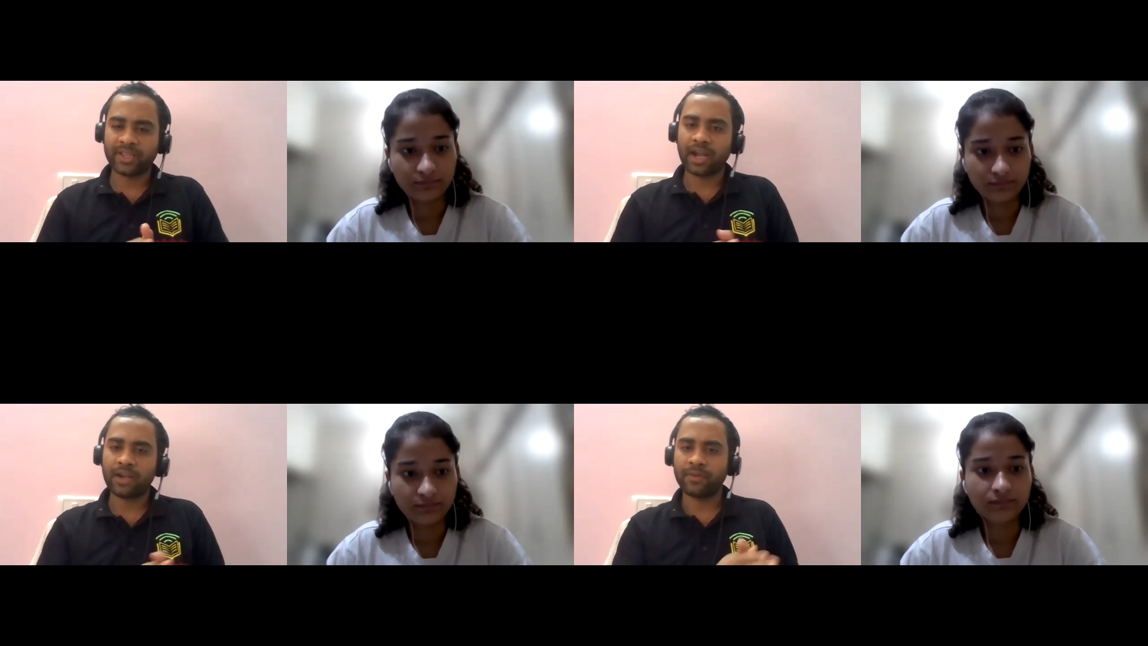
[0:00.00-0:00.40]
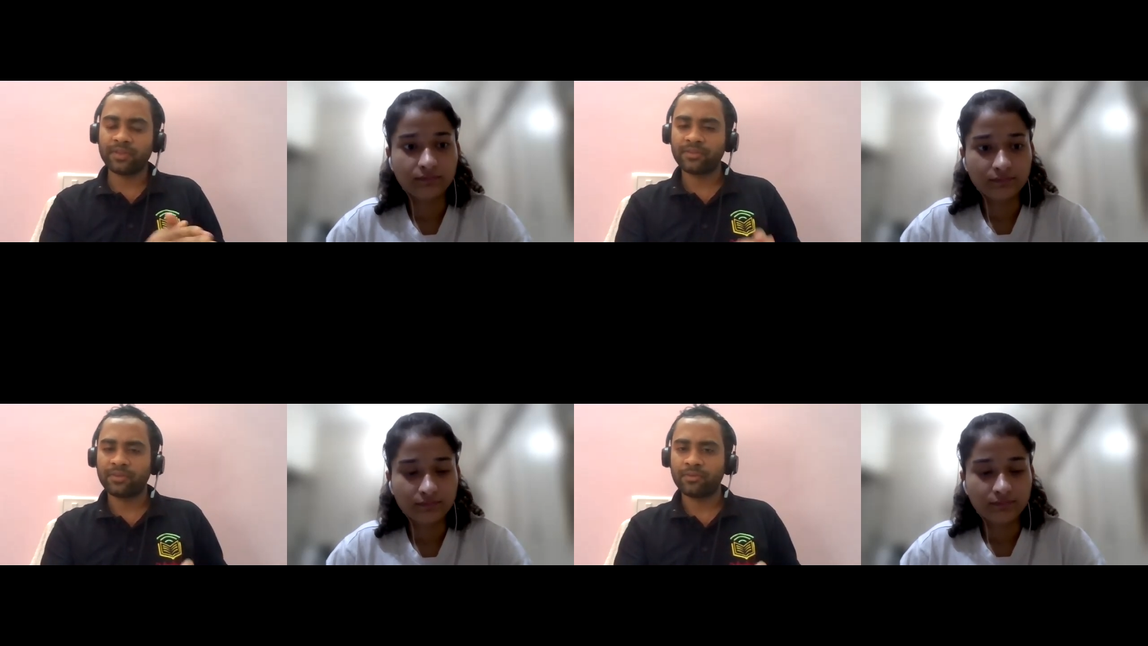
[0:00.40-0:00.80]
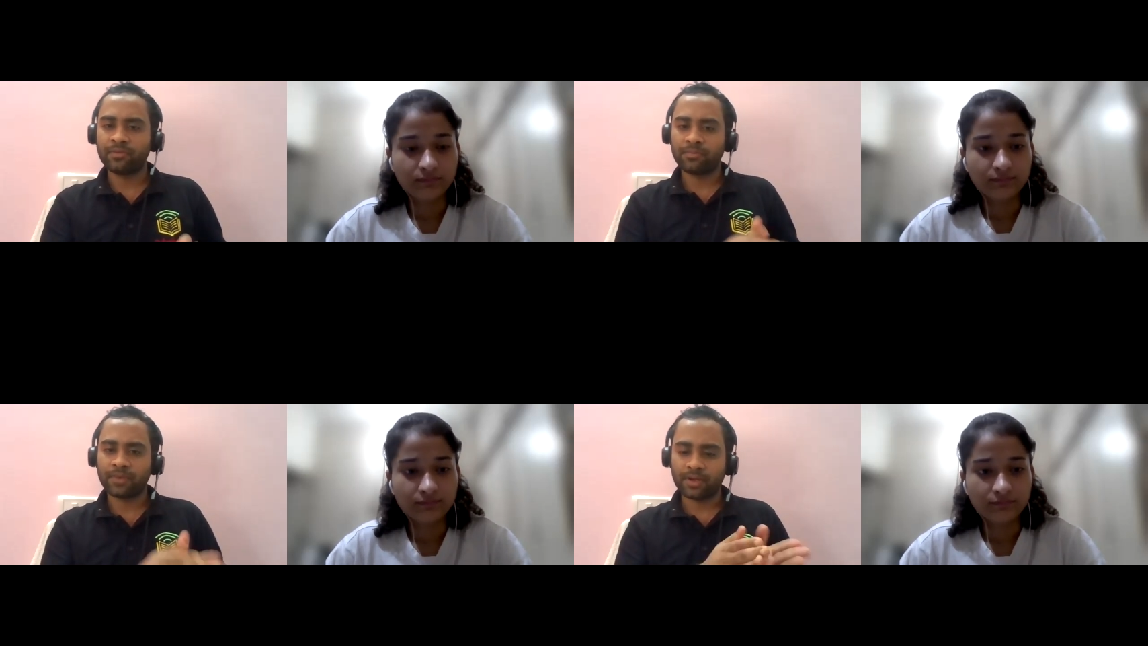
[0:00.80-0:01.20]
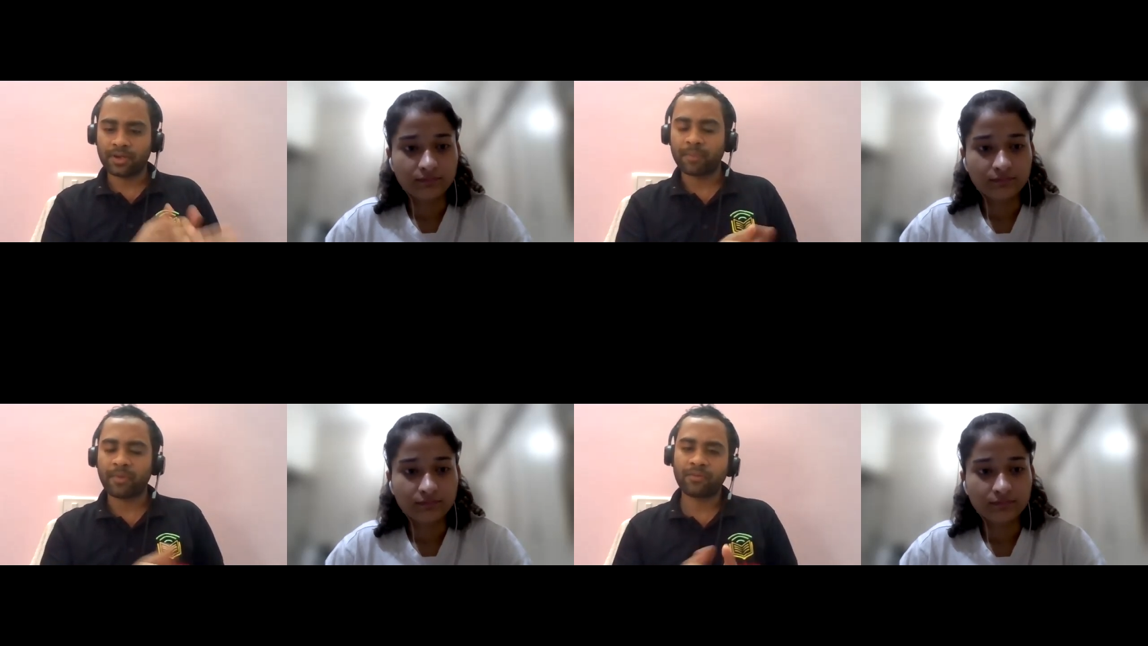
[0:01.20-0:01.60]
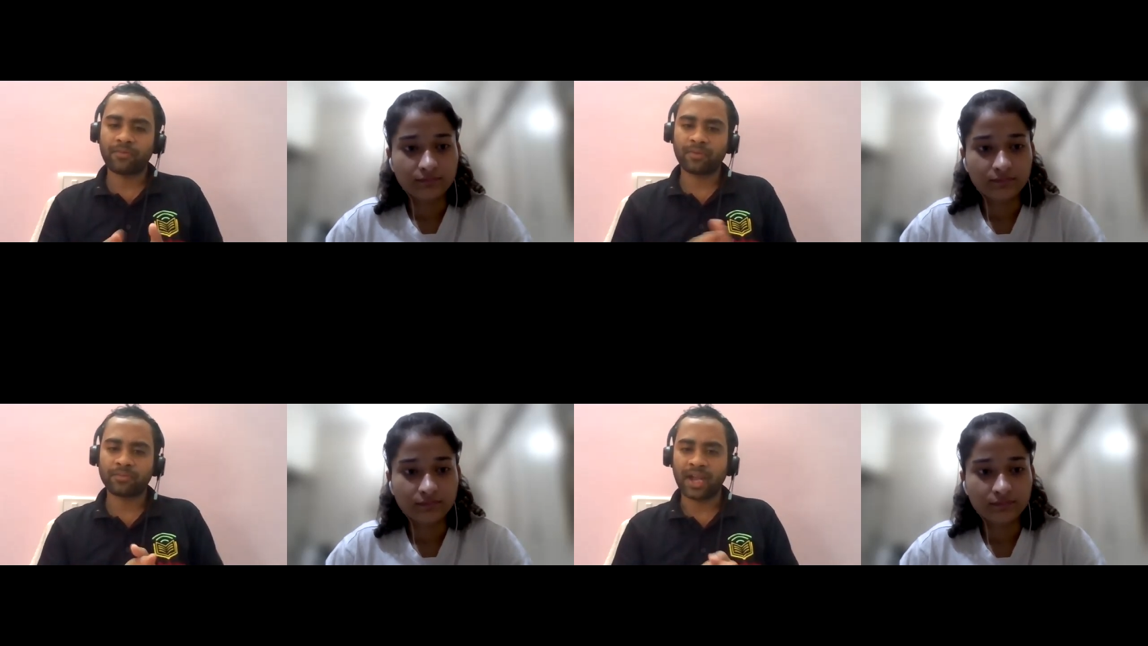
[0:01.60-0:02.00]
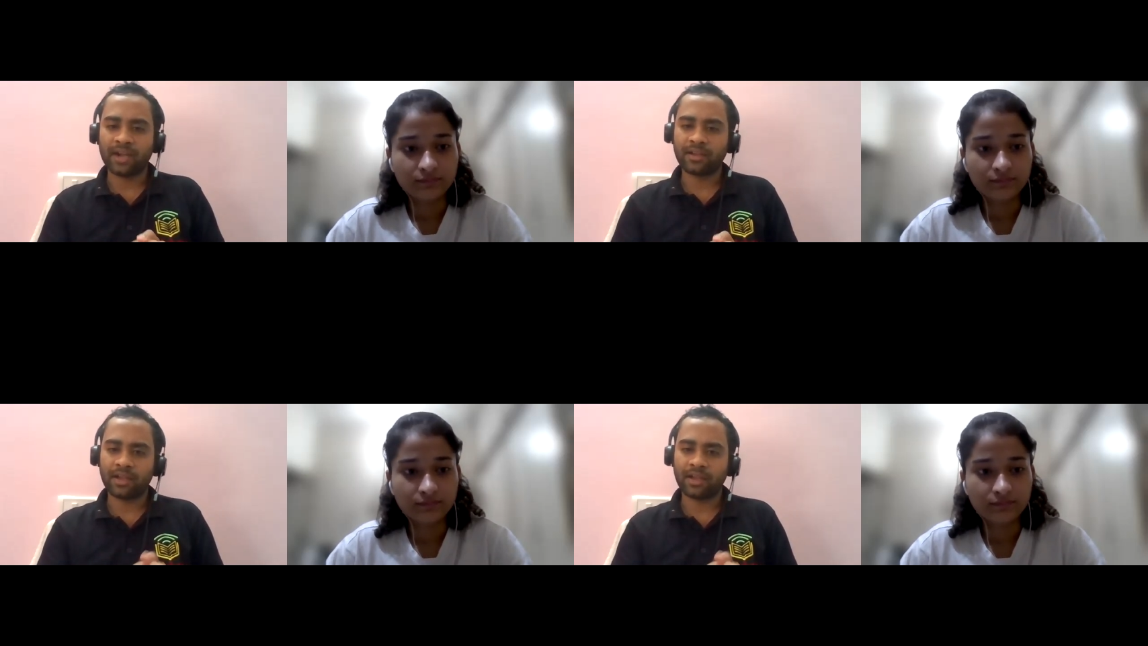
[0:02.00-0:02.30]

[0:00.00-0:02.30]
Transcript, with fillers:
Speaker 1: by that, once you uh, come out from that,